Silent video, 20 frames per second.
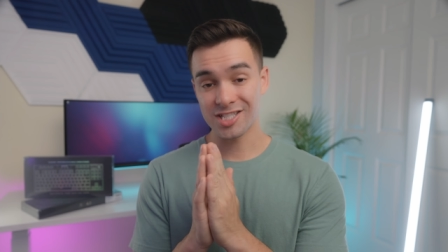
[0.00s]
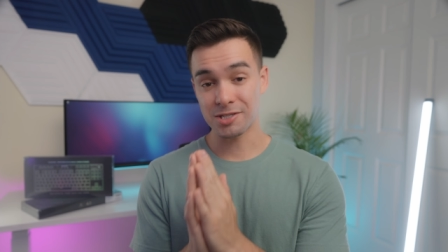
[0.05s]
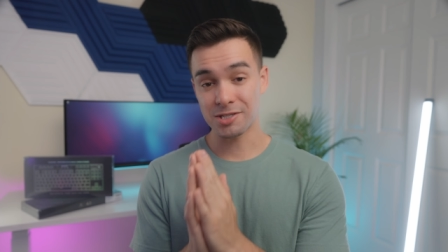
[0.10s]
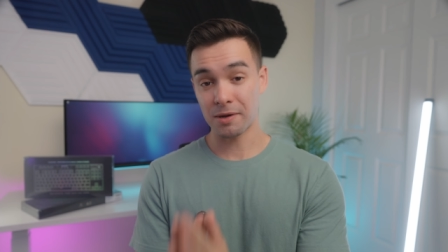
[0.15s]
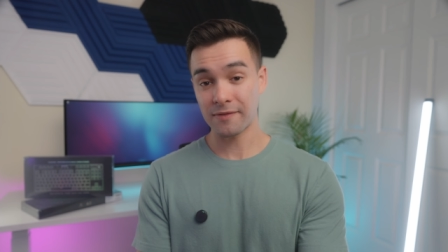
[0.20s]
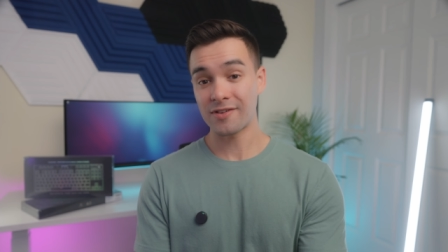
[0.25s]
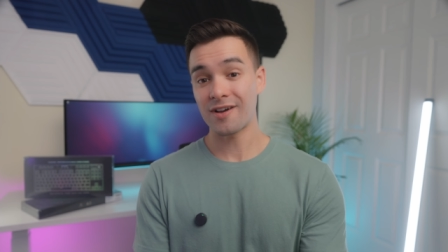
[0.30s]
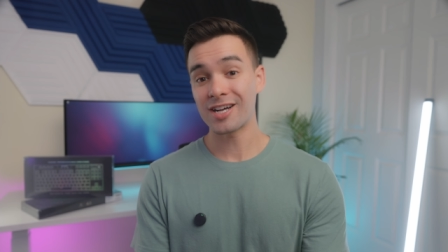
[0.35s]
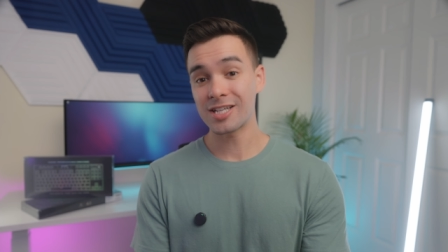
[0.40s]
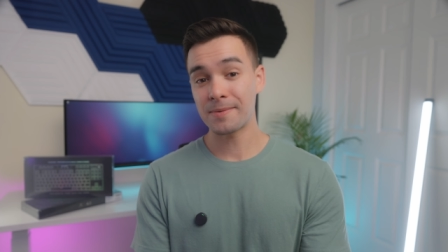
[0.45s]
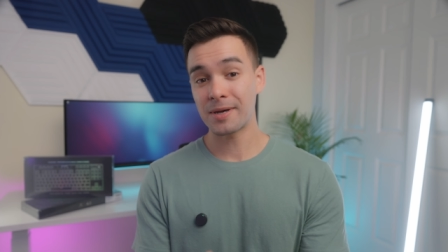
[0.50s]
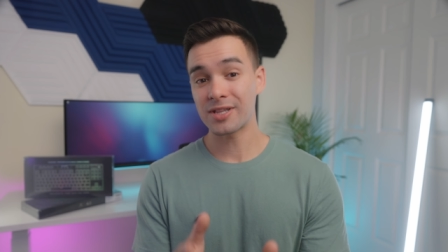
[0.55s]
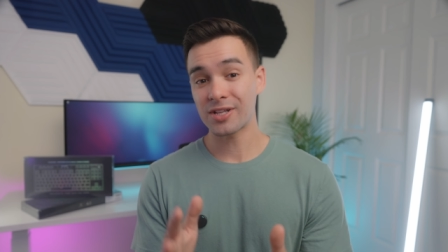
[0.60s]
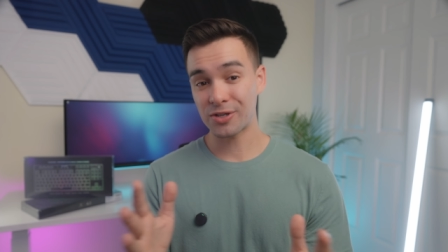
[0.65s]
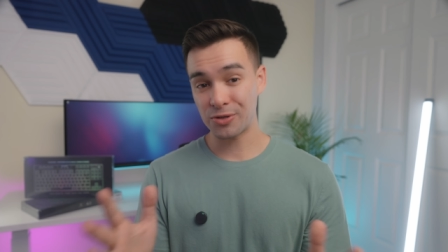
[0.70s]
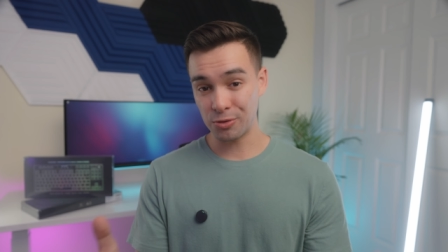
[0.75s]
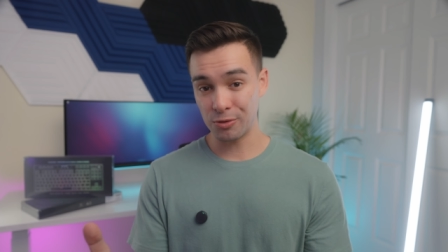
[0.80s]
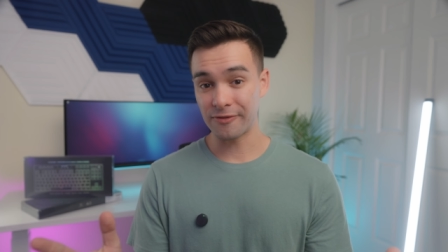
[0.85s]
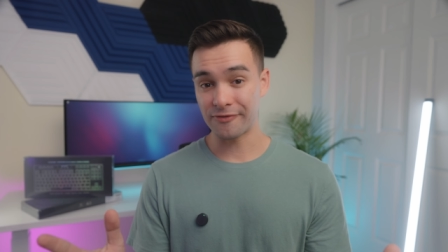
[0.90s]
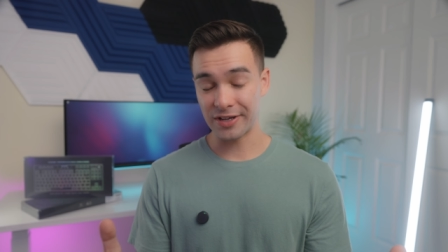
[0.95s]
So we've talked about the
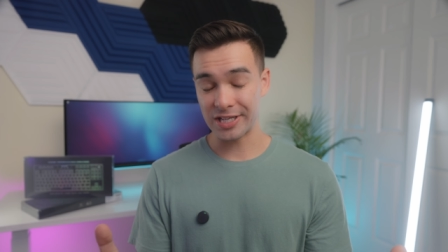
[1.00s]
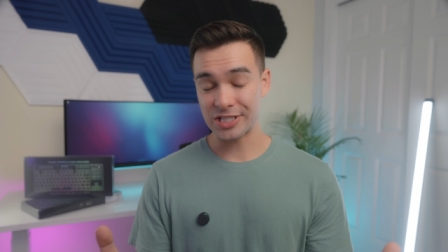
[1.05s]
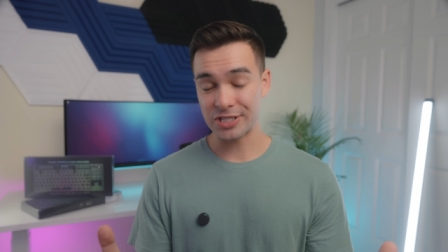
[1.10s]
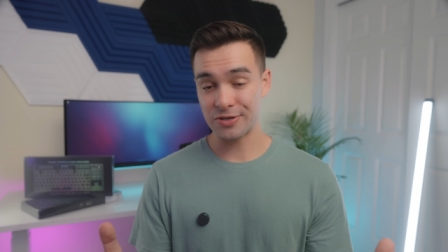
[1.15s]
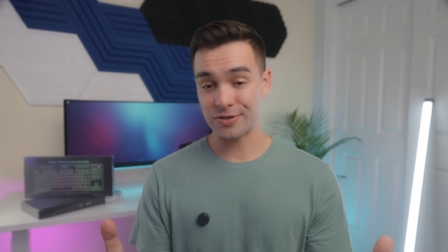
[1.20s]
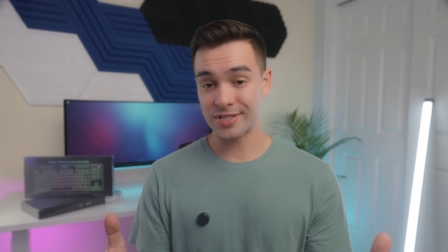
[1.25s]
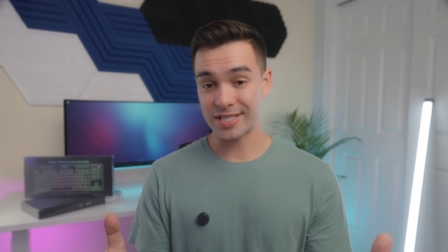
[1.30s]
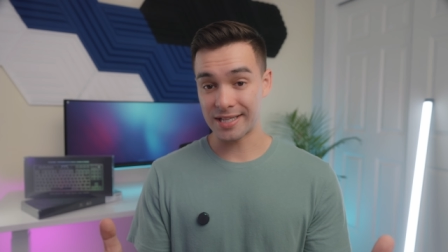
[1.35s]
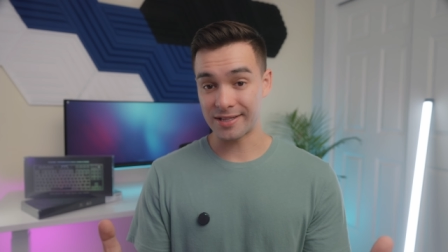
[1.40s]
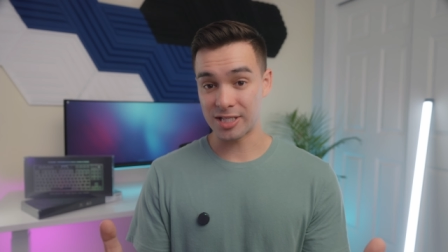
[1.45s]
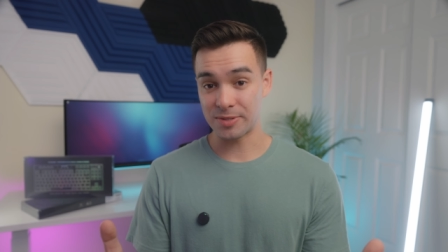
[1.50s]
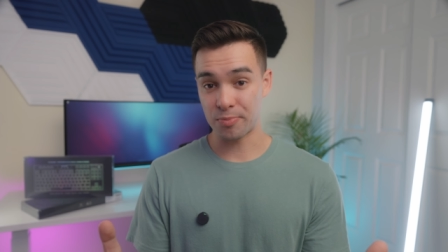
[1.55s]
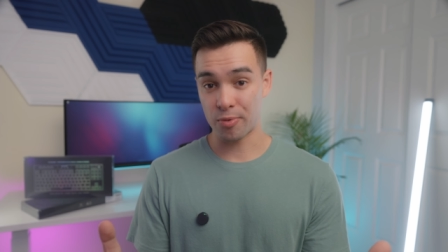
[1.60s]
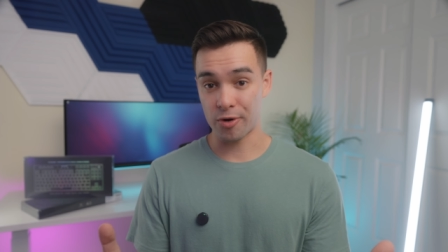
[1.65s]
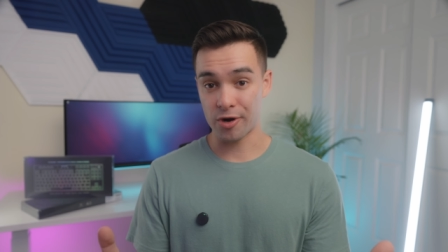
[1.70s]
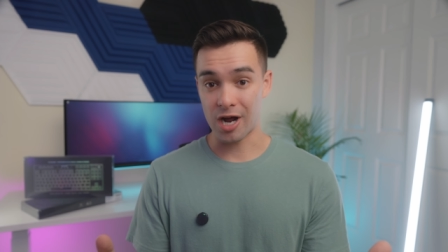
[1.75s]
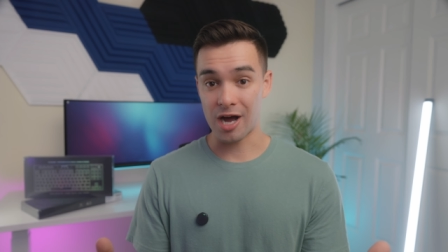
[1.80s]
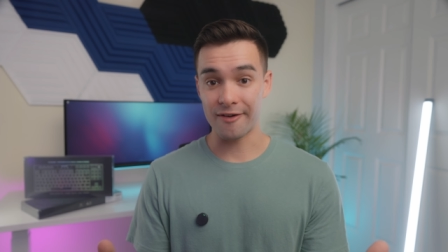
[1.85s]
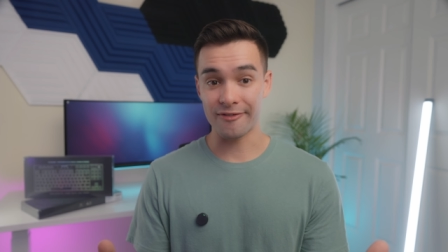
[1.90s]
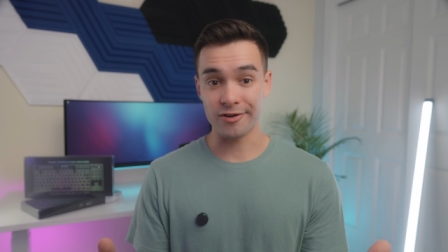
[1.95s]
cool features that this
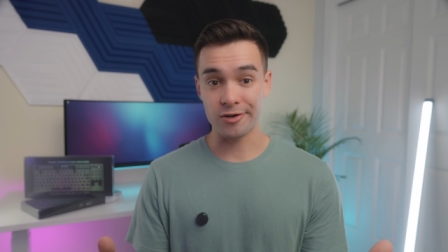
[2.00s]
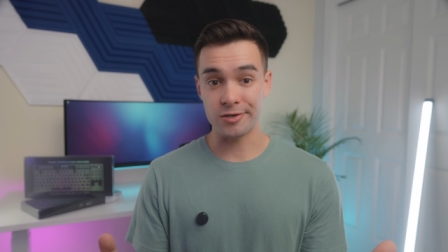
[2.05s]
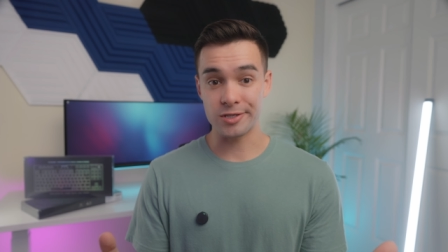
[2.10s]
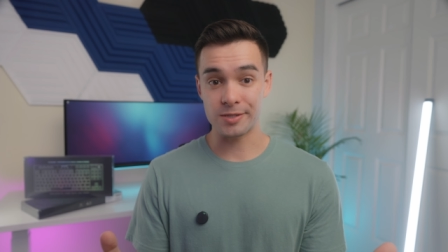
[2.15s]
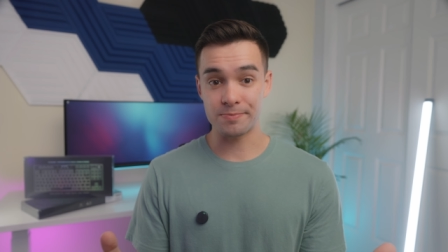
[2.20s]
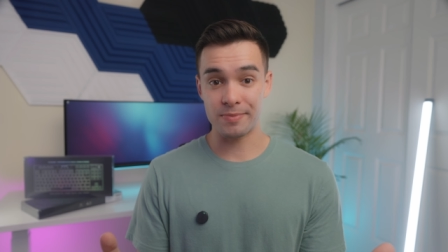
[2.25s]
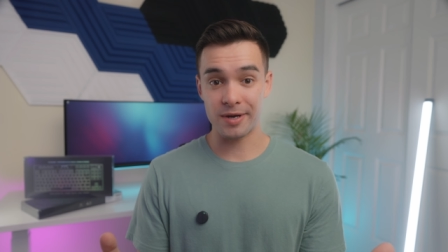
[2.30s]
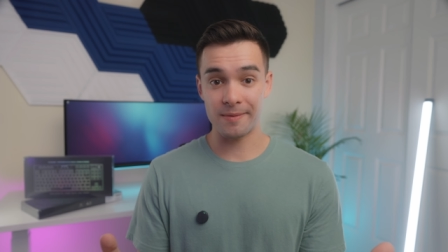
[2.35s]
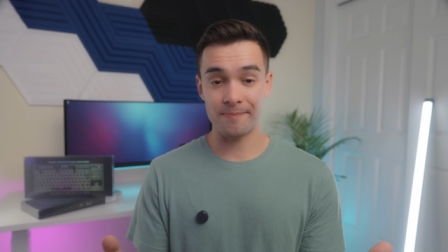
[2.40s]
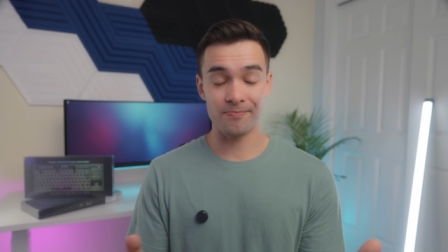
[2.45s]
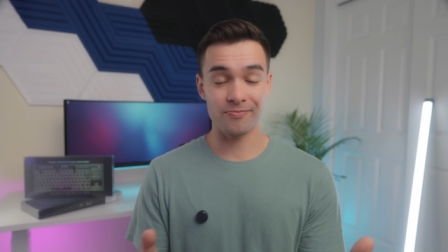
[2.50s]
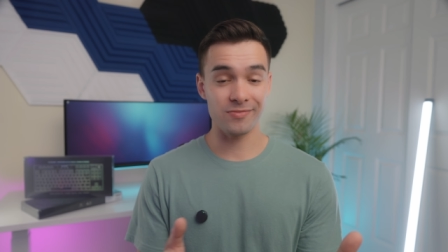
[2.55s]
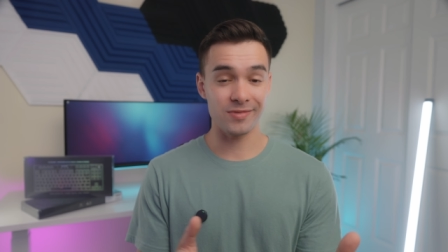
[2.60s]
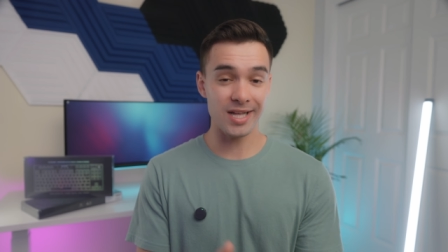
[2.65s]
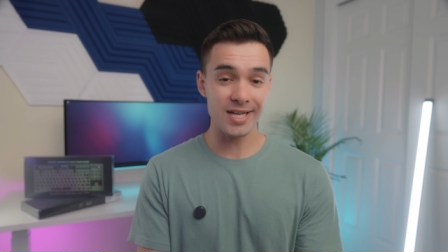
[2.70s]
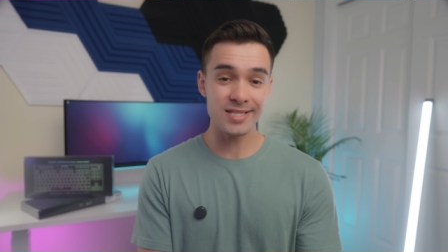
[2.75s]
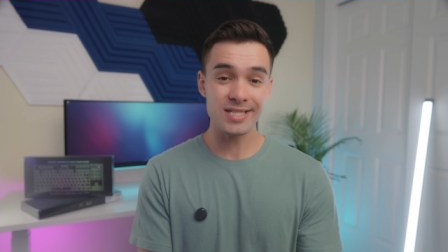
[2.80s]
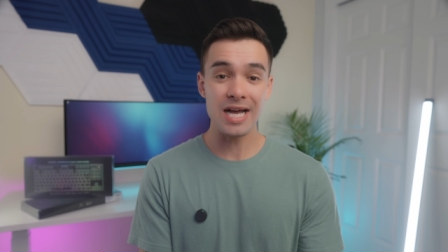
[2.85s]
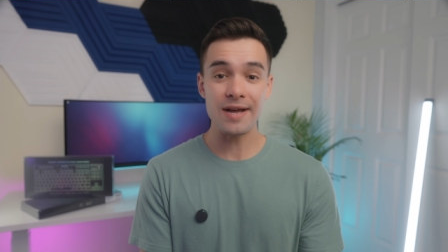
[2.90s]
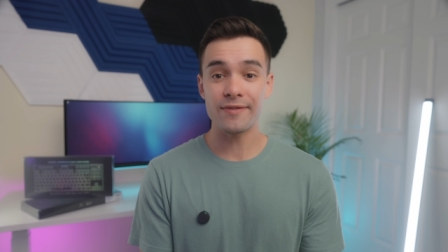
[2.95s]
board offers, but
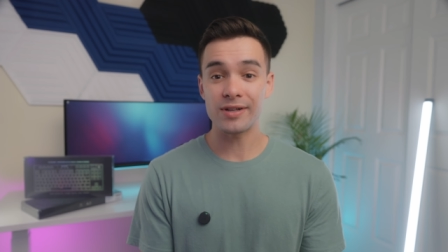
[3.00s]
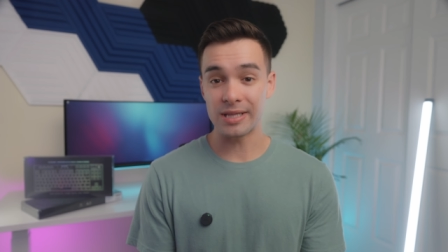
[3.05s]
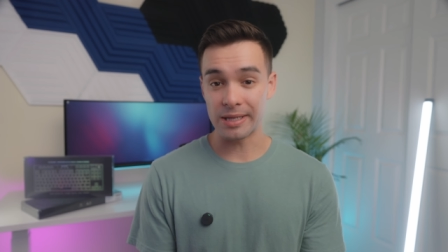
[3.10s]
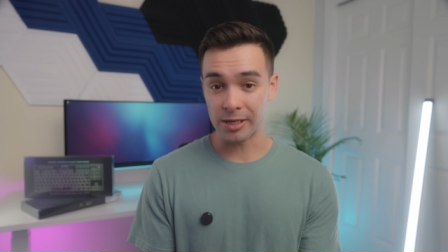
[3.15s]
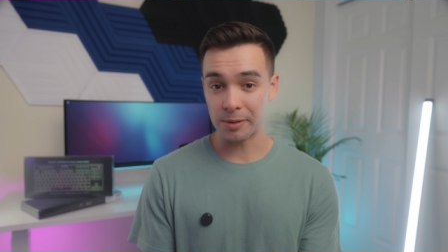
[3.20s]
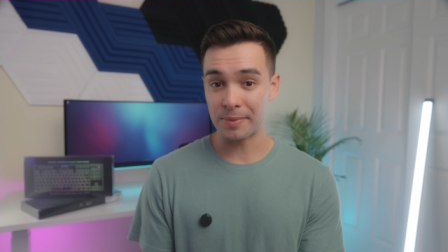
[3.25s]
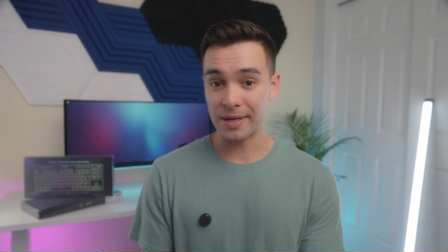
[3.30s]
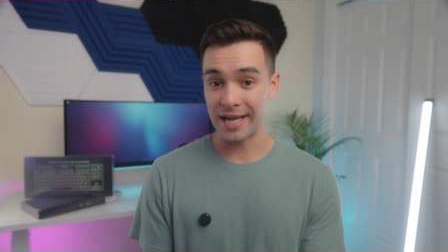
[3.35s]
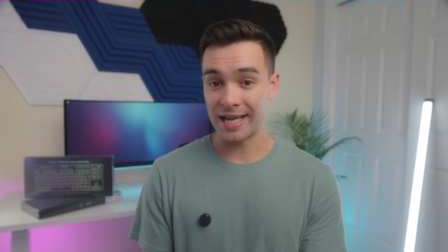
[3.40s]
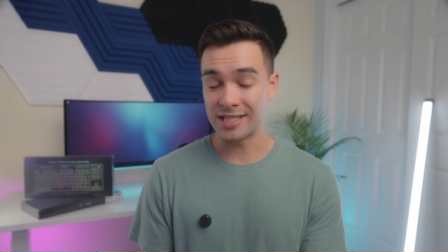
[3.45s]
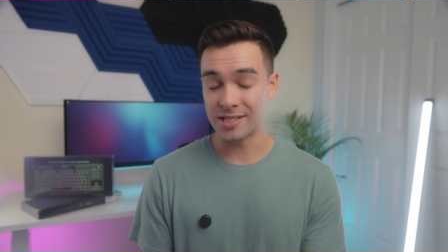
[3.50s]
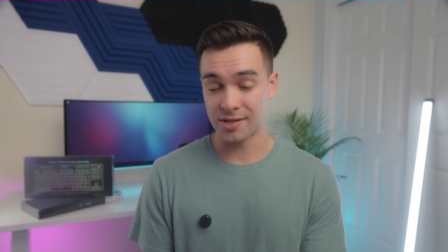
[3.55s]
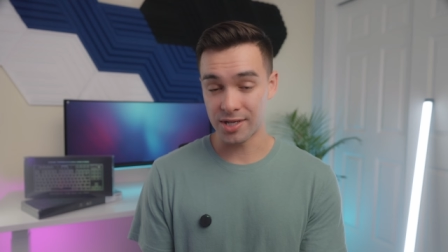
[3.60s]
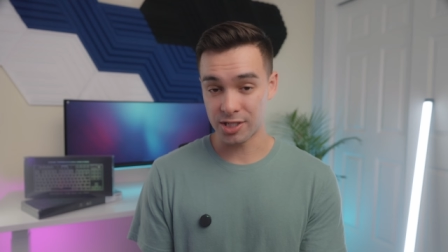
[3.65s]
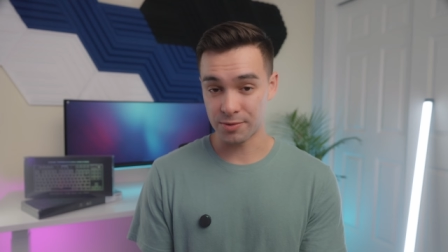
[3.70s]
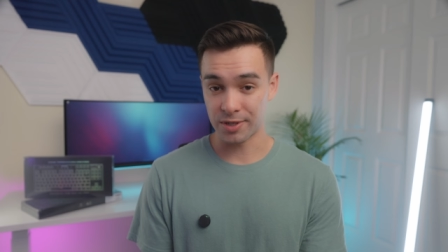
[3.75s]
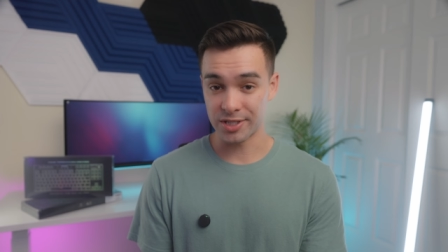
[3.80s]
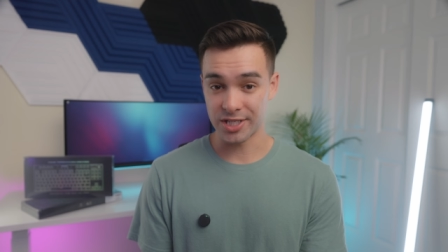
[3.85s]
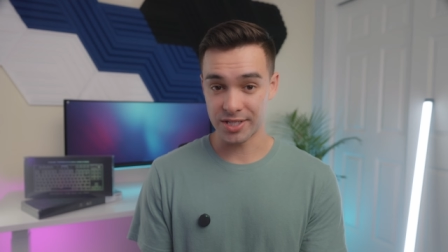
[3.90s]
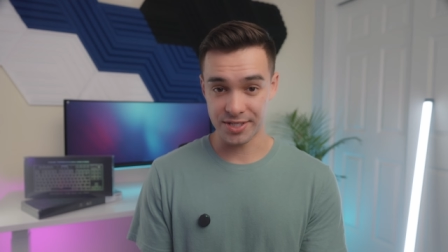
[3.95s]
let's dive a little bit into the
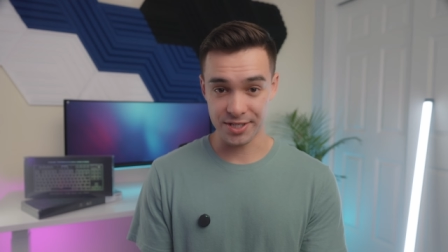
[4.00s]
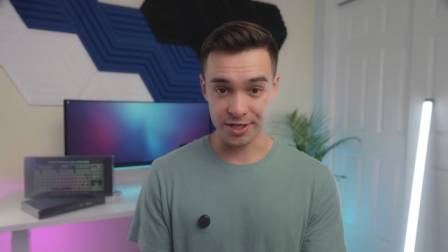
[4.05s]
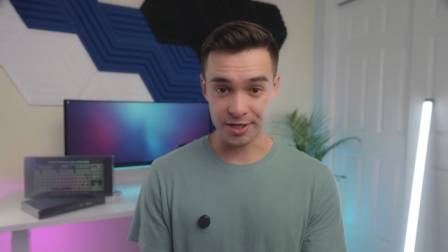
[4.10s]
switches